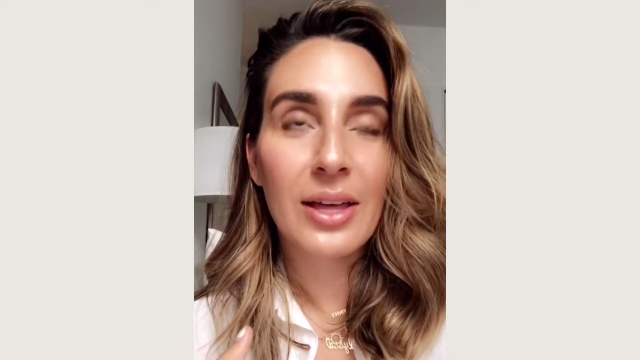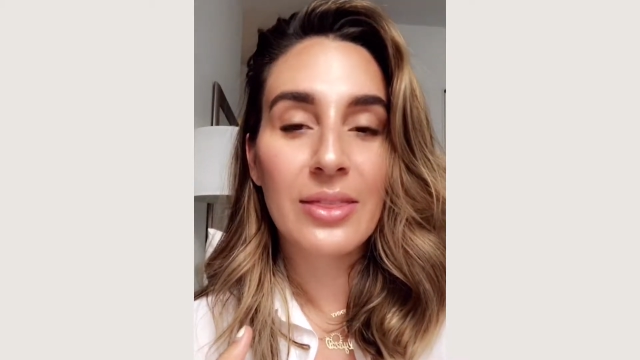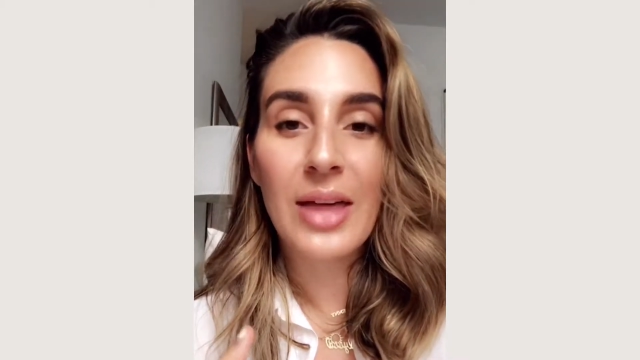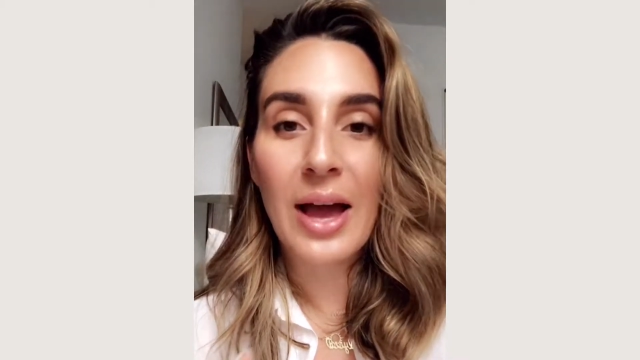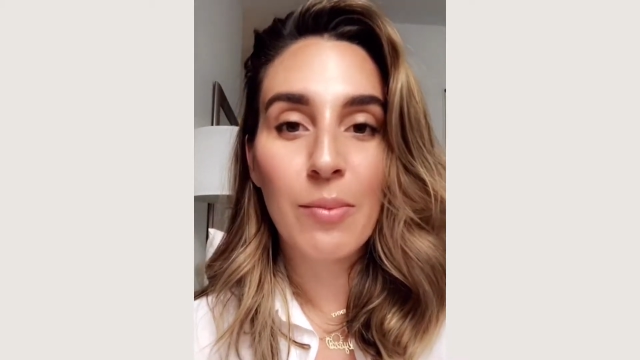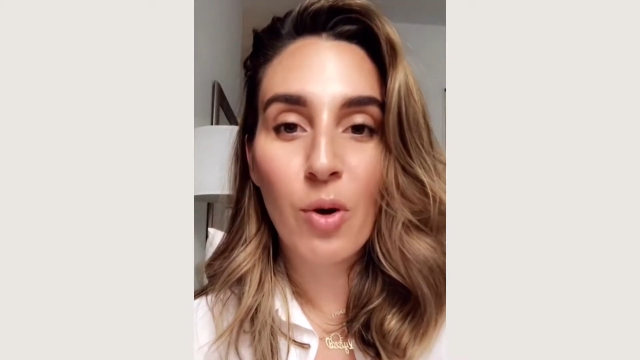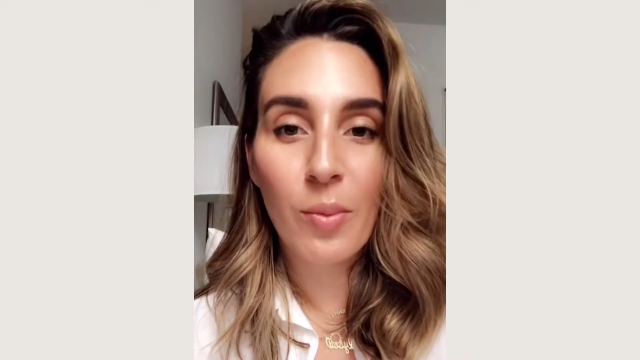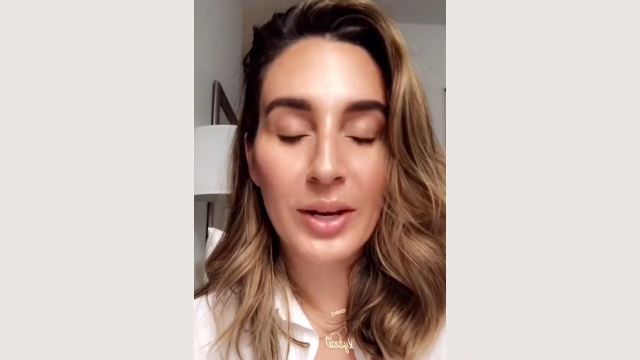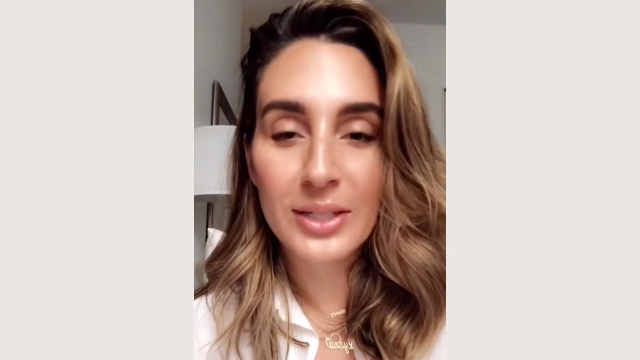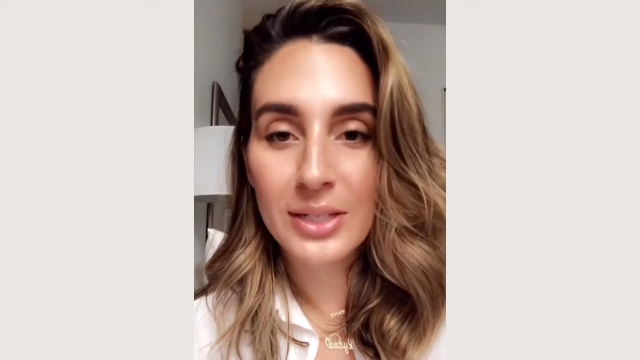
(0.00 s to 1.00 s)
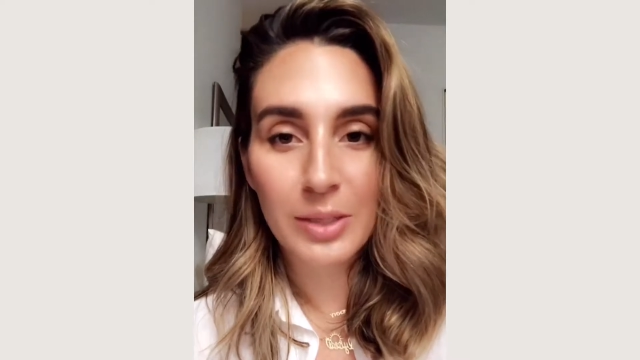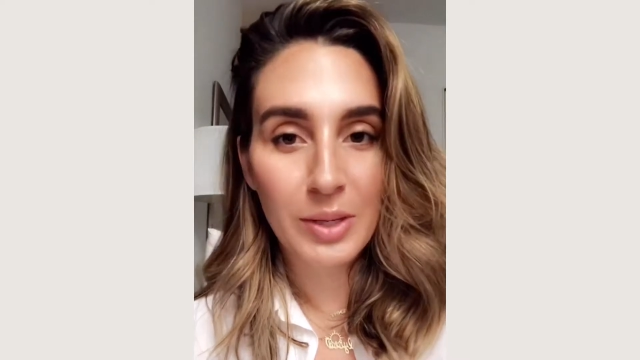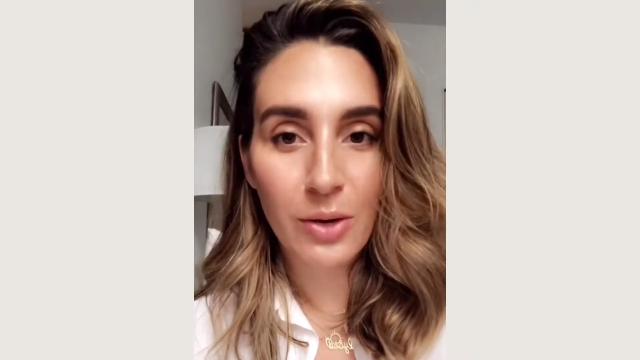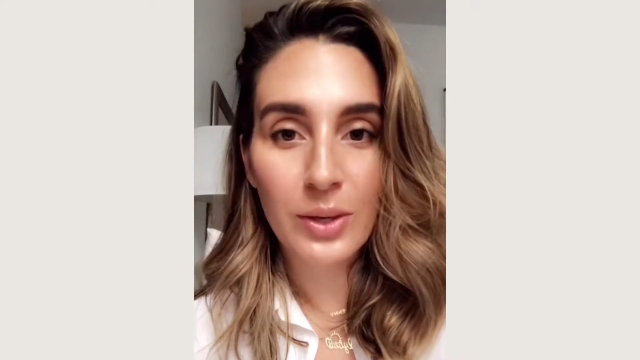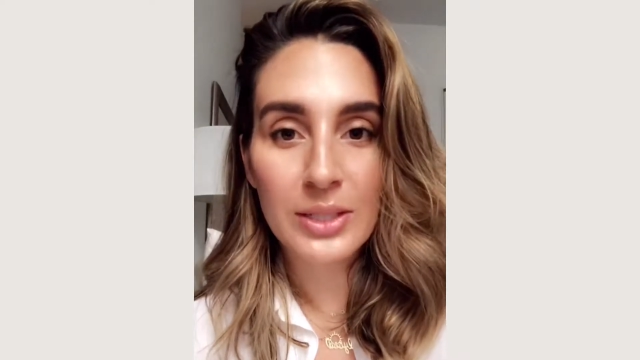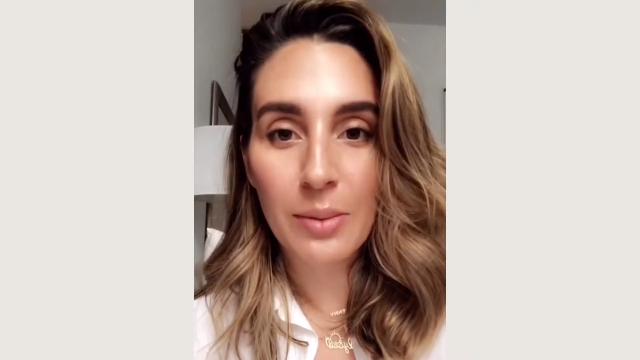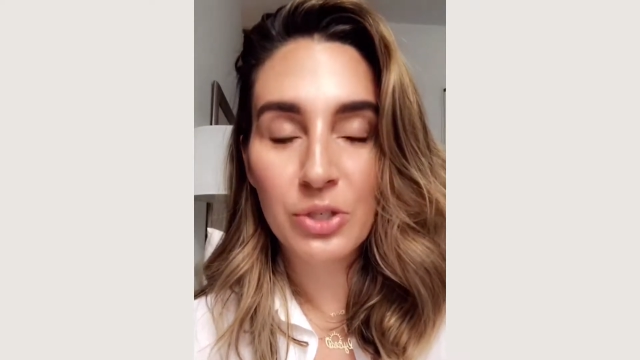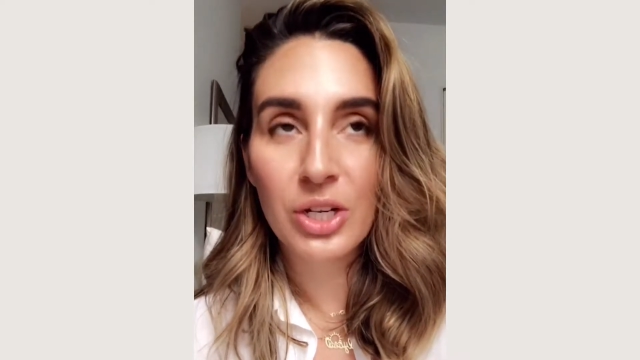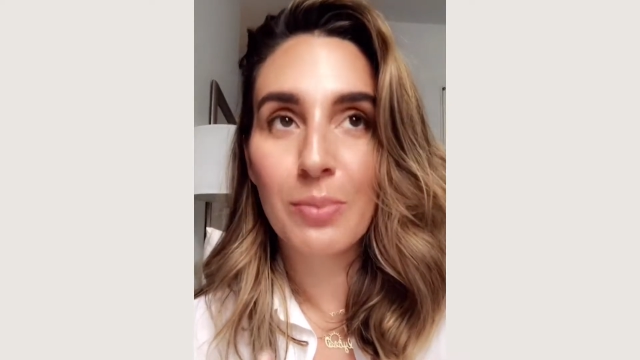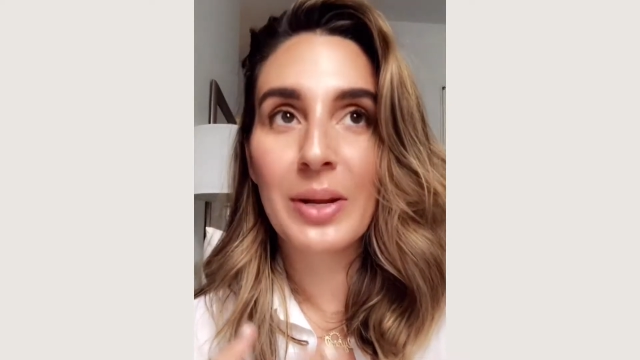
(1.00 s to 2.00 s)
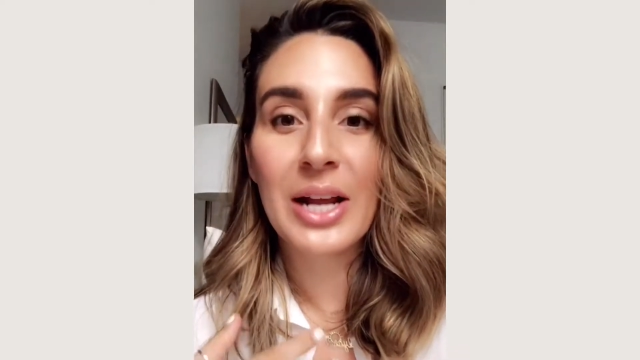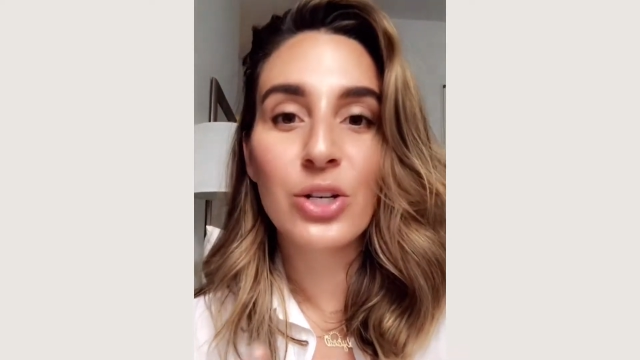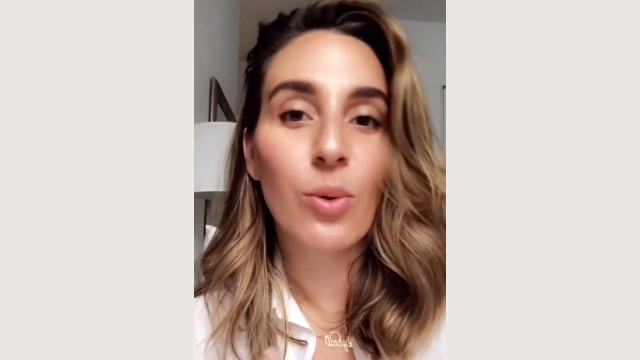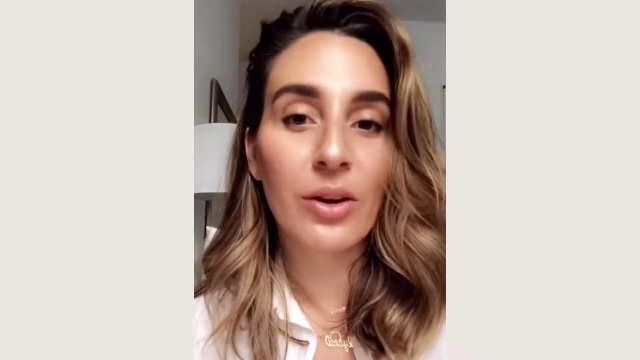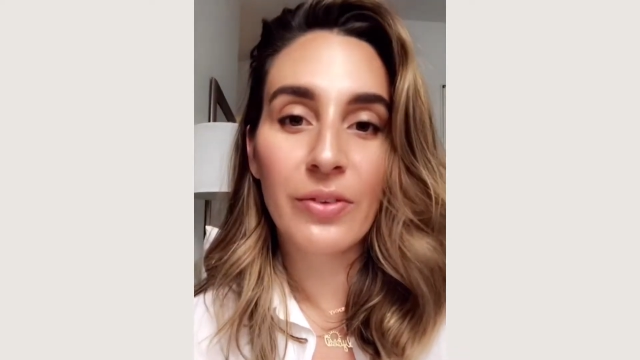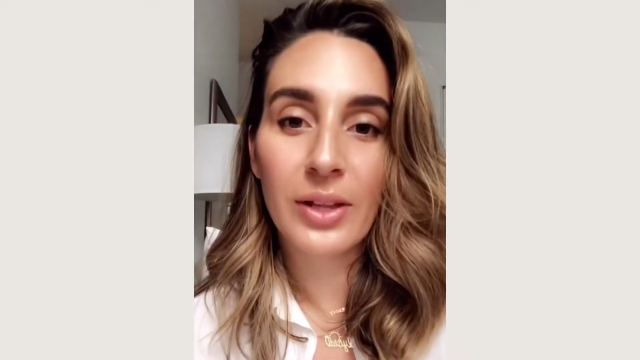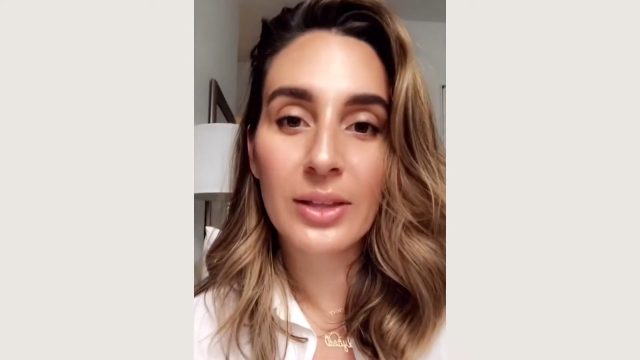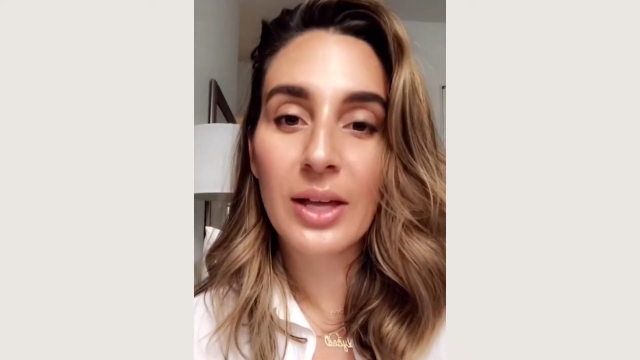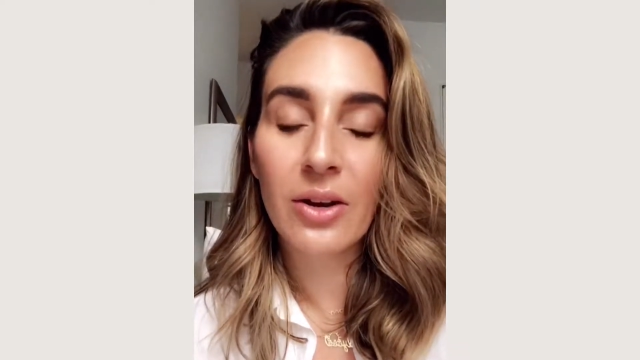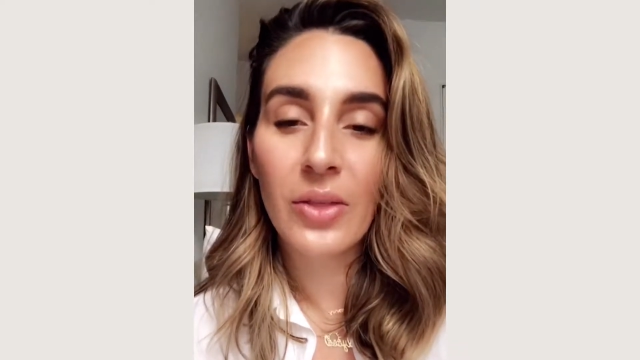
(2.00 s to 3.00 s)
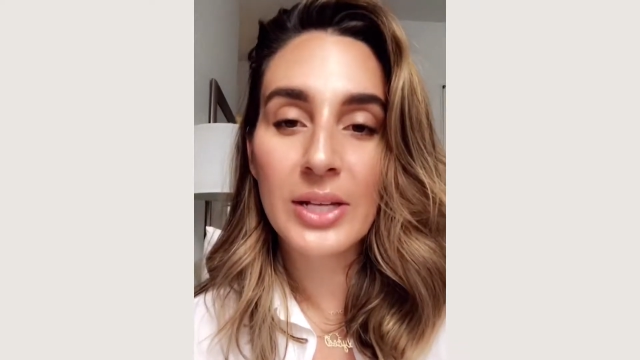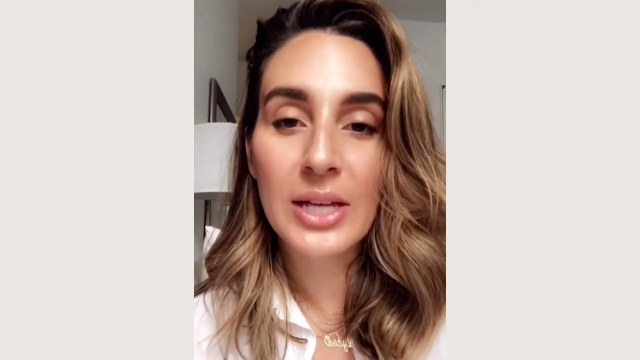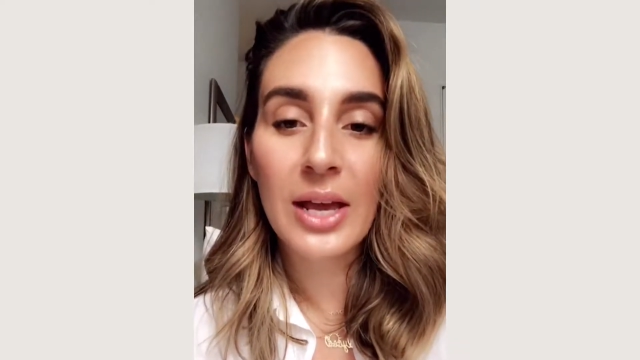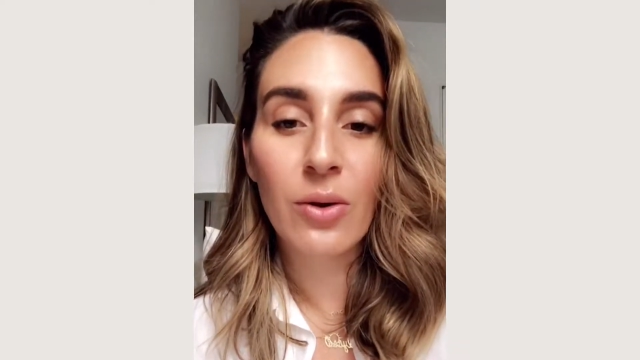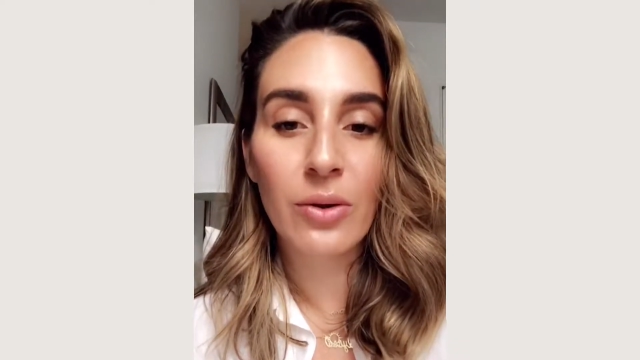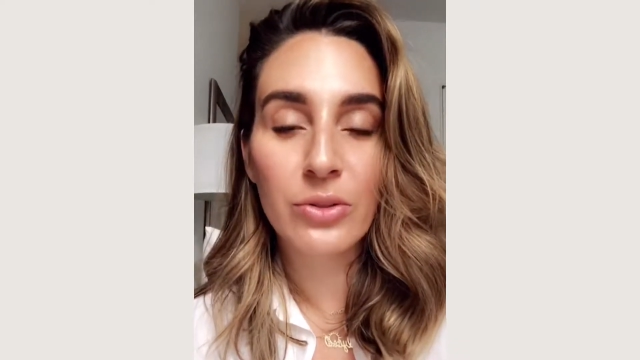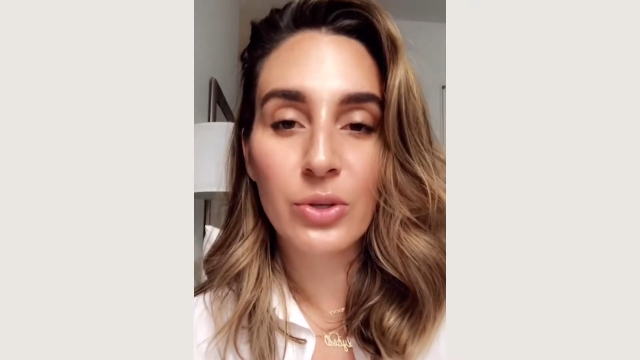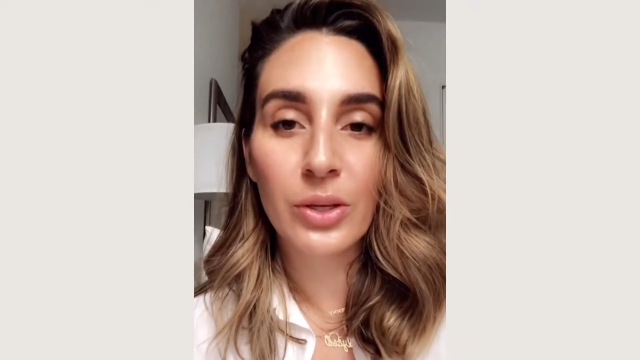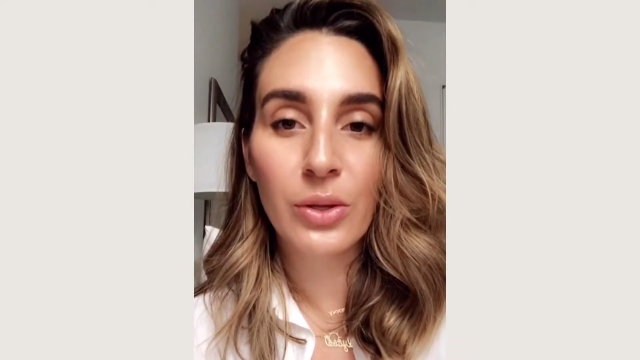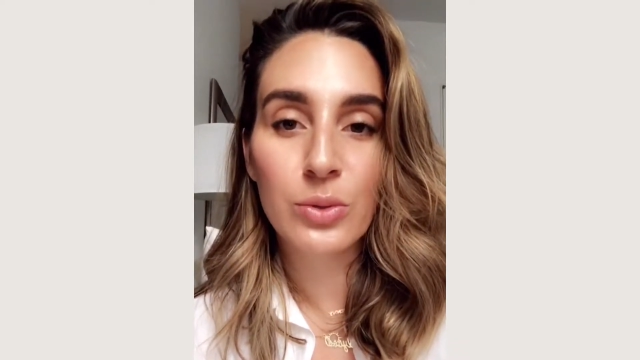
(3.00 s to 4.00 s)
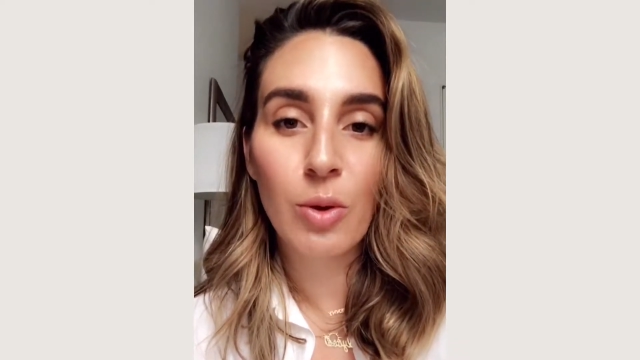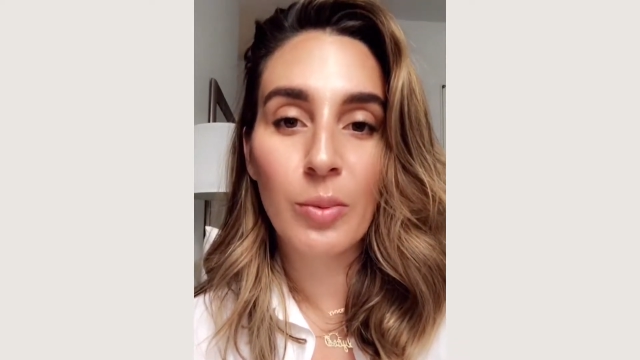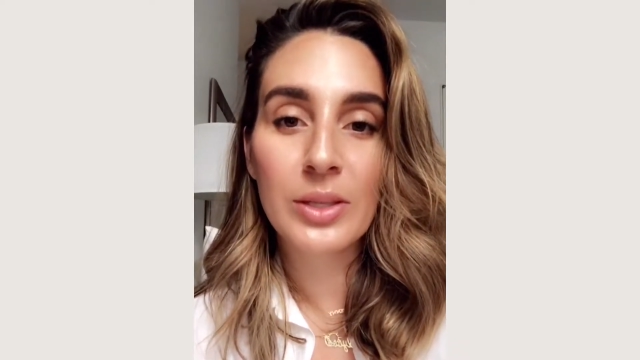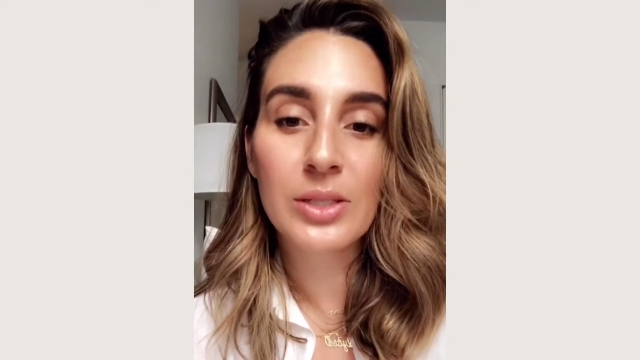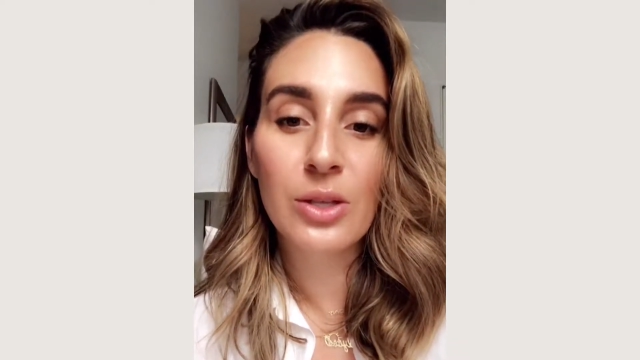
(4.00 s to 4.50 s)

that moment is going to be no exception, but I don't want to feel like that on that day or during those moments.